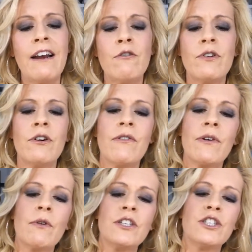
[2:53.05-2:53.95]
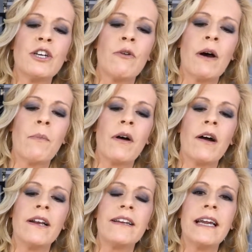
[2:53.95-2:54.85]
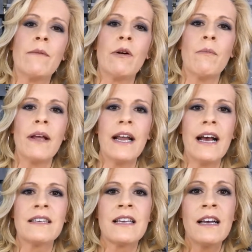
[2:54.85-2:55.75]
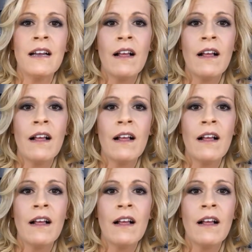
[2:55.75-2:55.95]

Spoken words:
I don't know if it would show up on camera, but it has